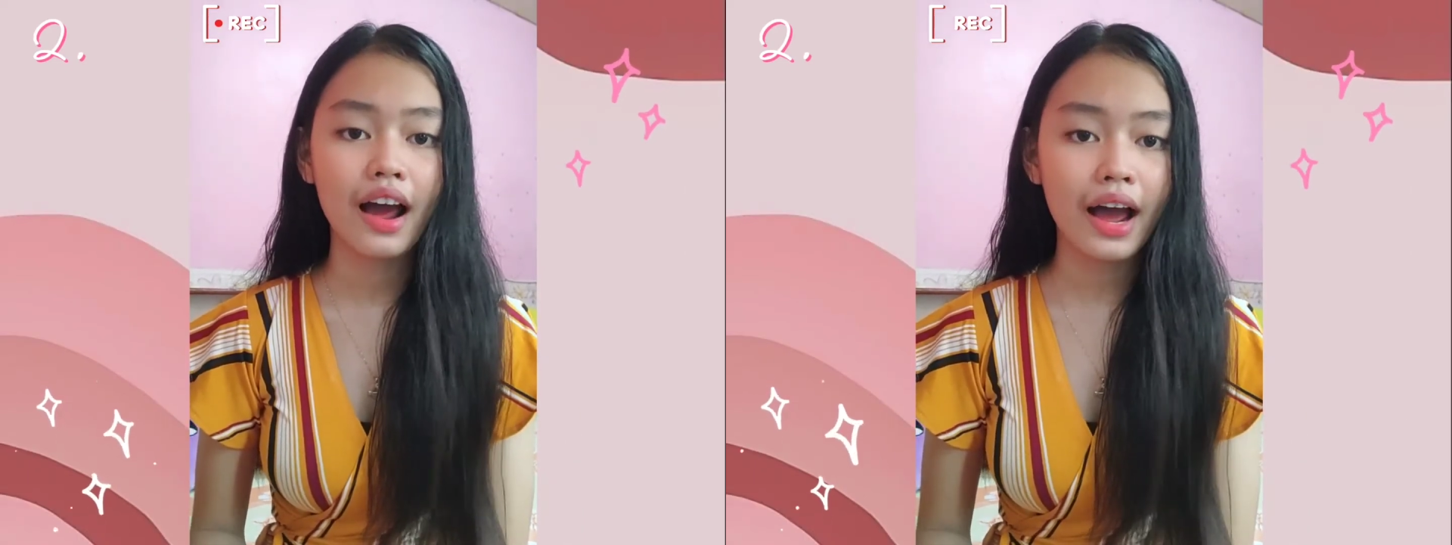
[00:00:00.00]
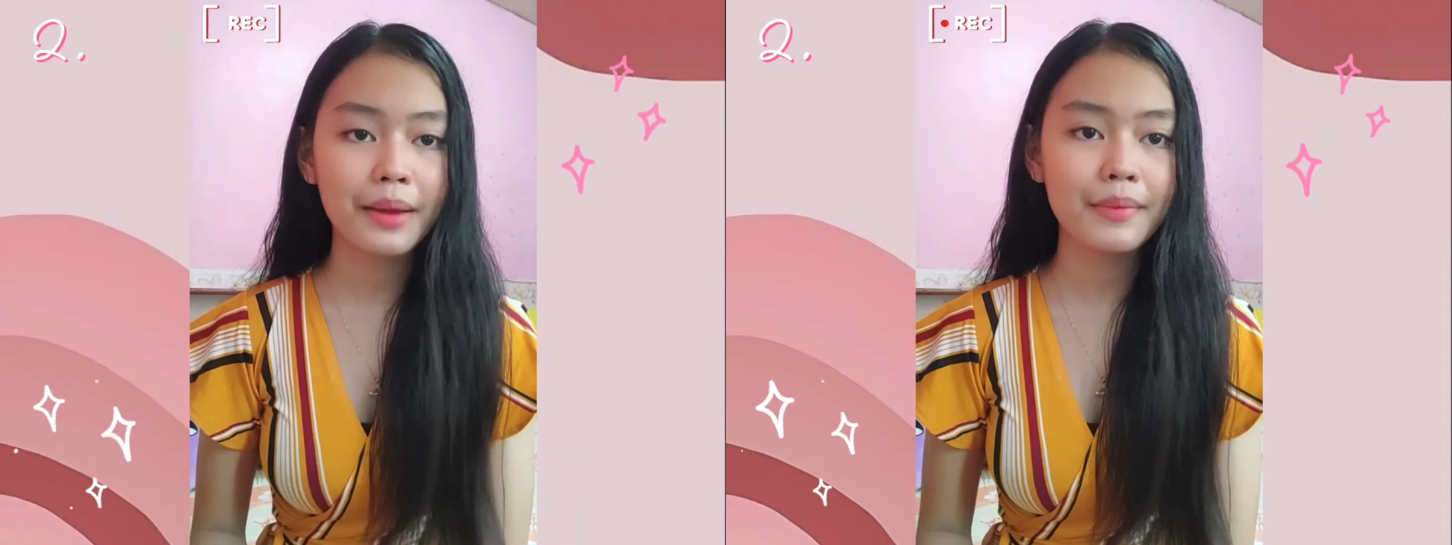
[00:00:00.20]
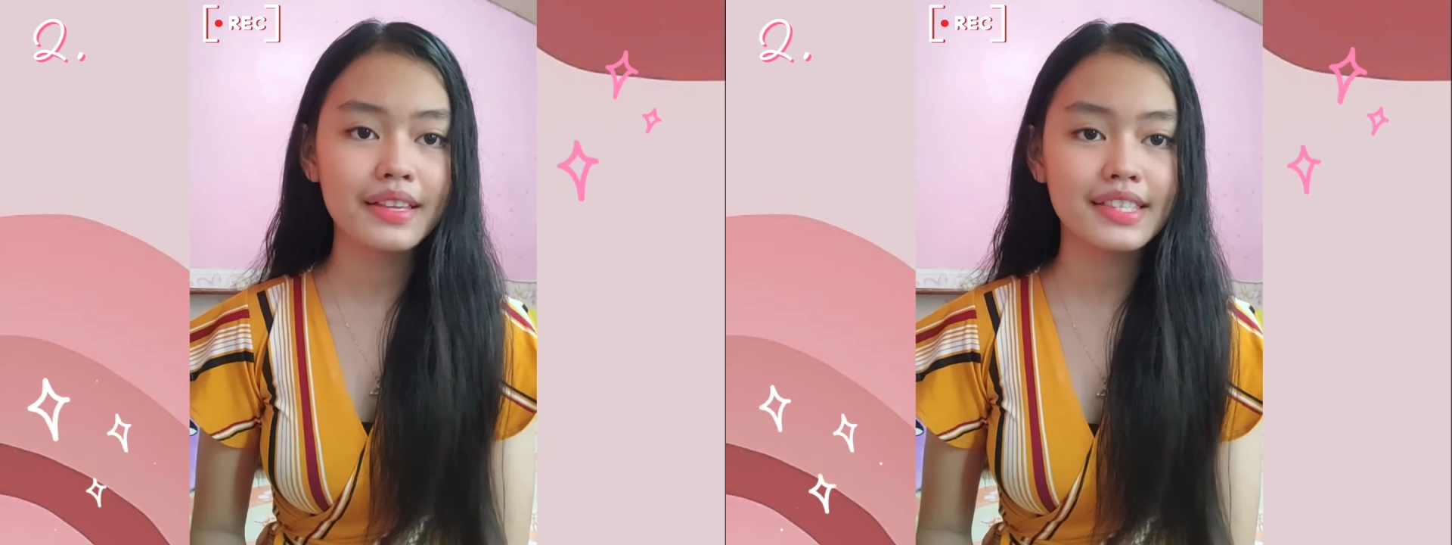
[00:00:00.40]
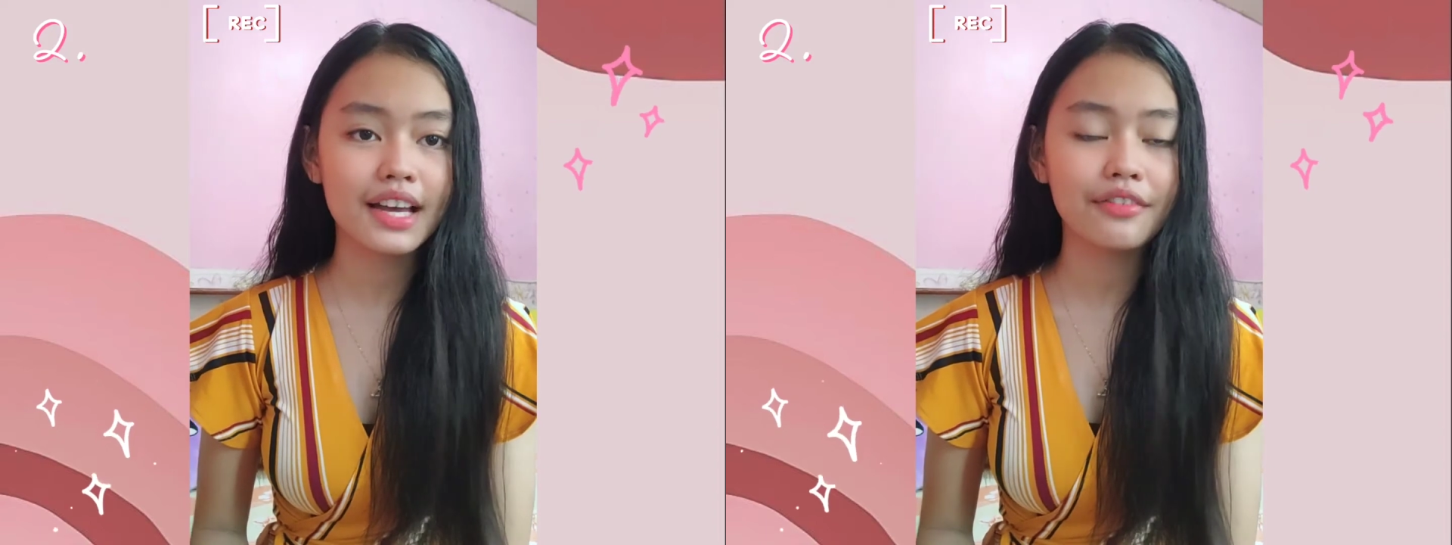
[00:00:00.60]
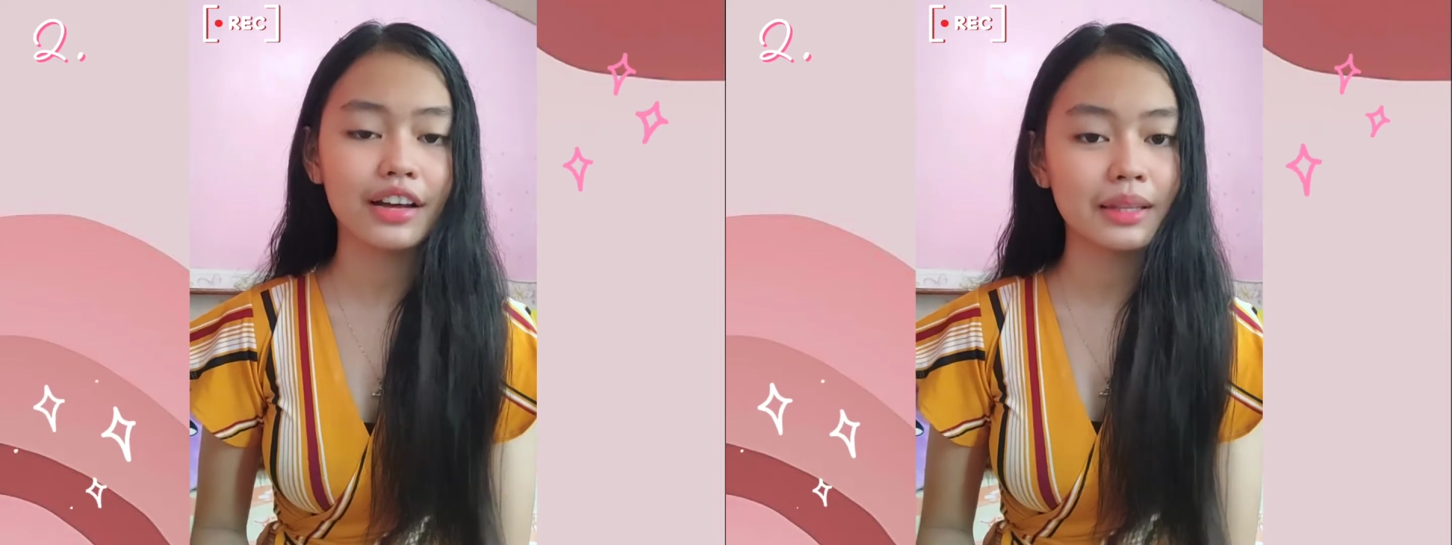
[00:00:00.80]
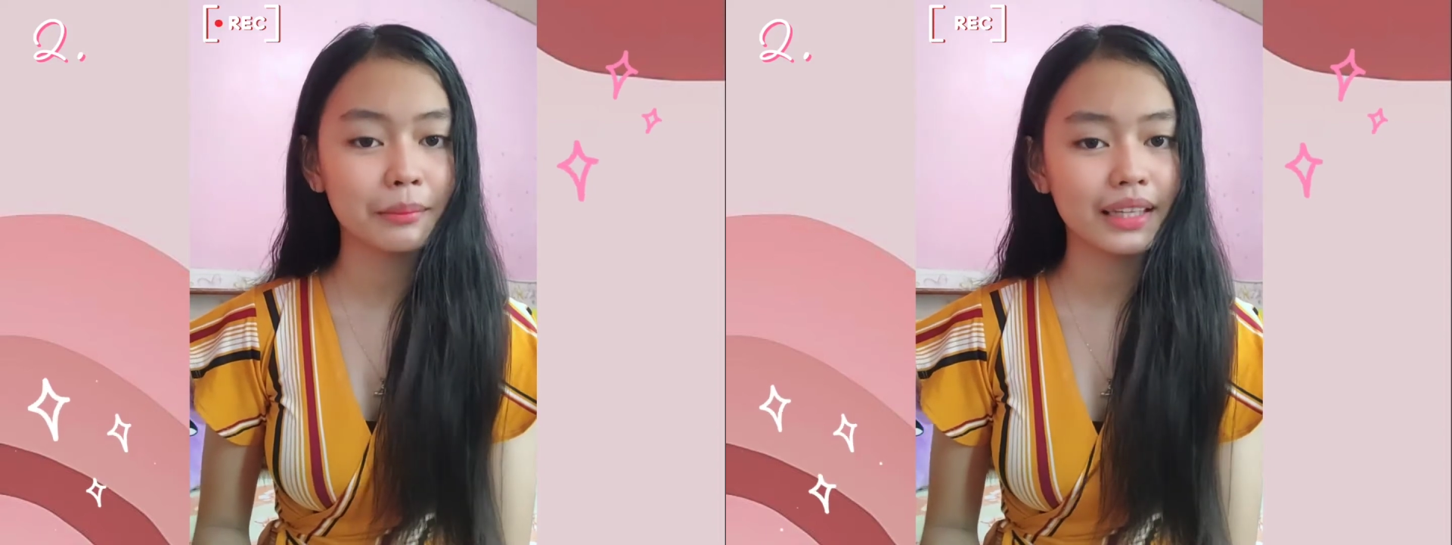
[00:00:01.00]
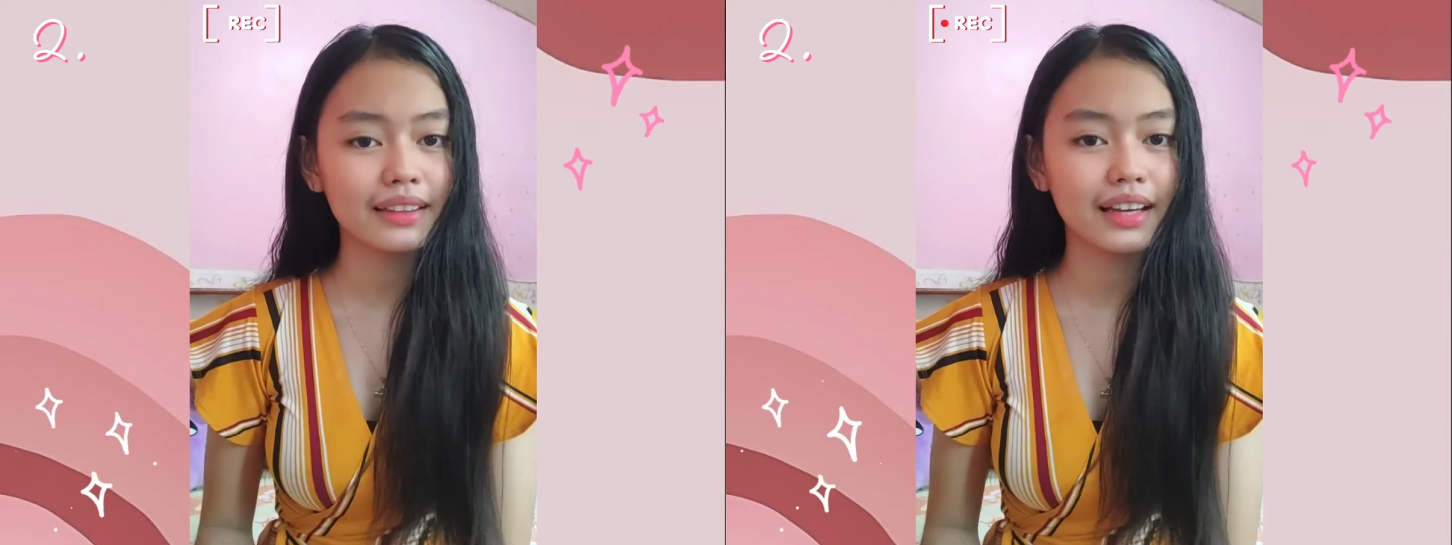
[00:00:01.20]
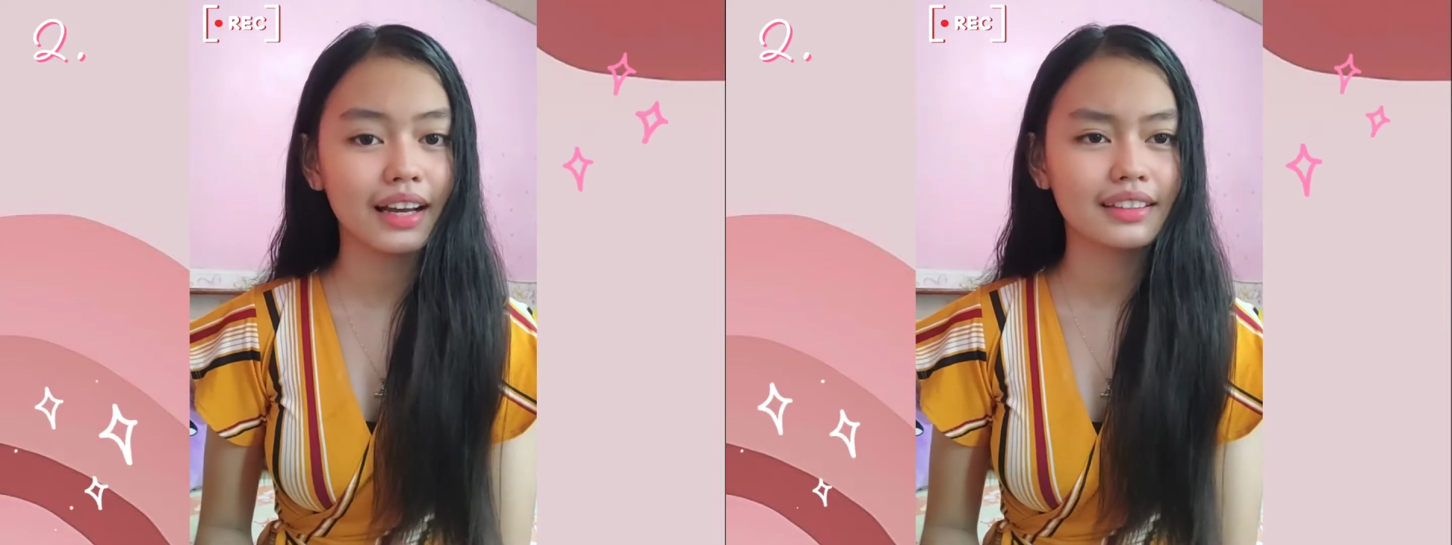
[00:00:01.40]
I myself admit
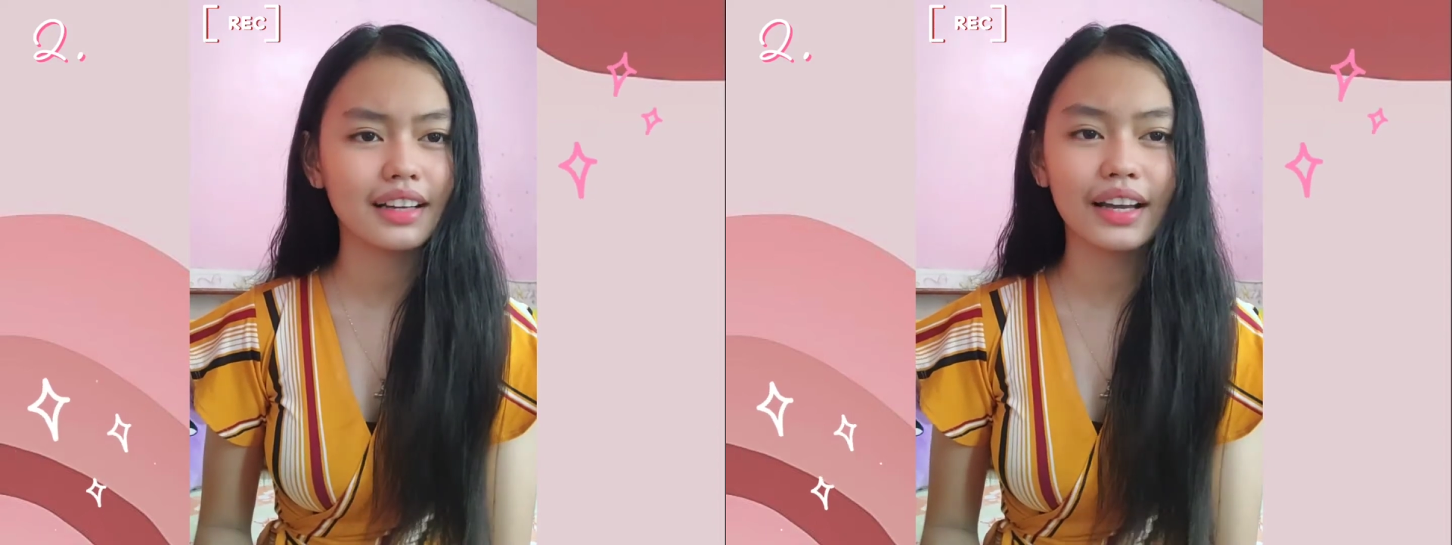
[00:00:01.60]
that